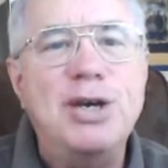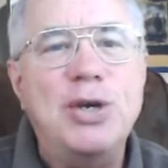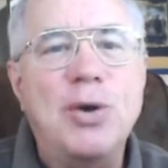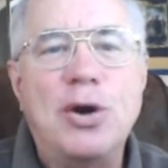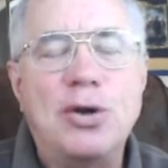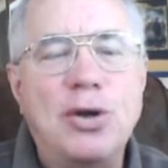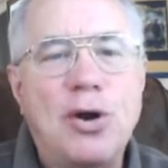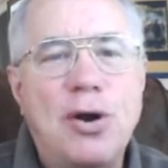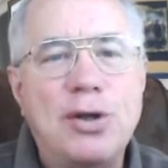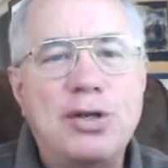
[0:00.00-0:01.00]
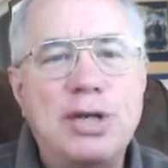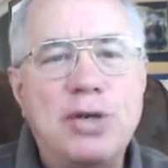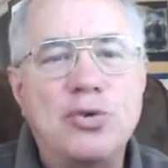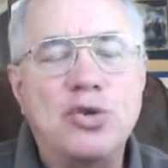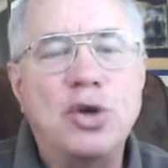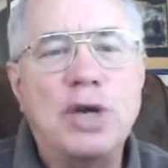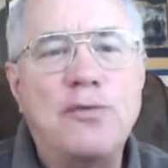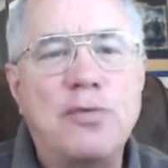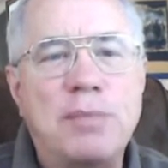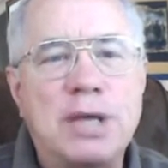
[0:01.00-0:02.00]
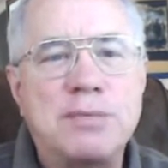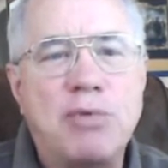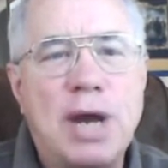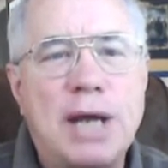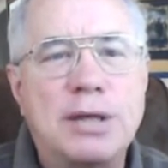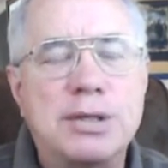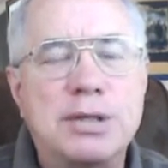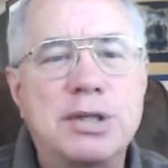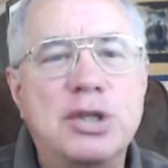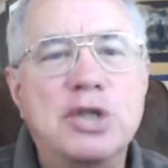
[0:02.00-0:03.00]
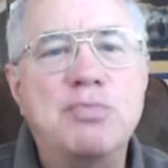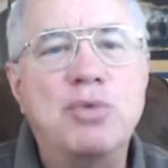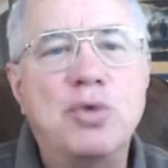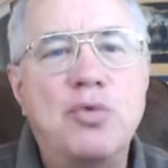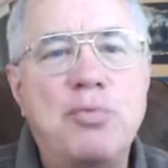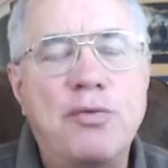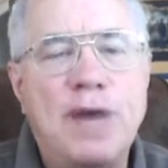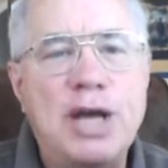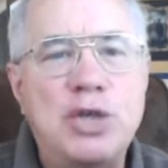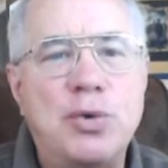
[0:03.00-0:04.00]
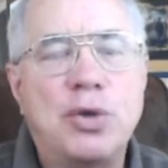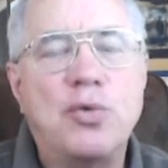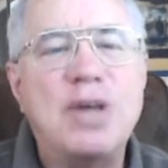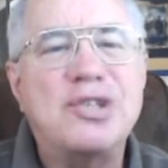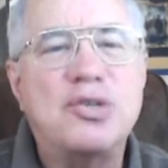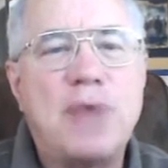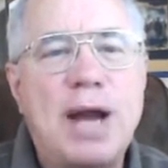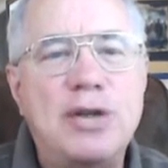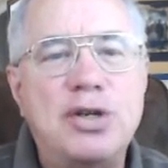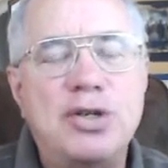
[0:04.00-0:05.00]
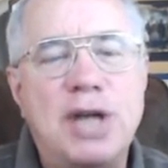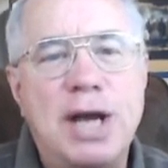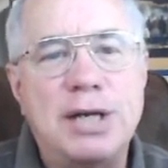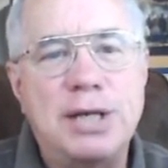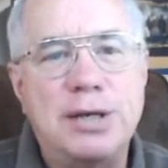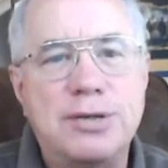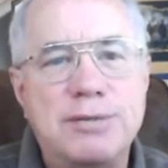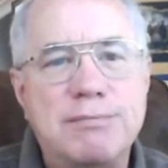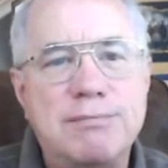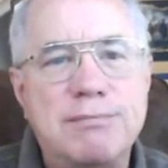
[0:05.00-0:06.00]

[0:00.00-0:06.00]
You're all good-hearted teachers looking for best practices, and this book will provide you with great strategies and ideas.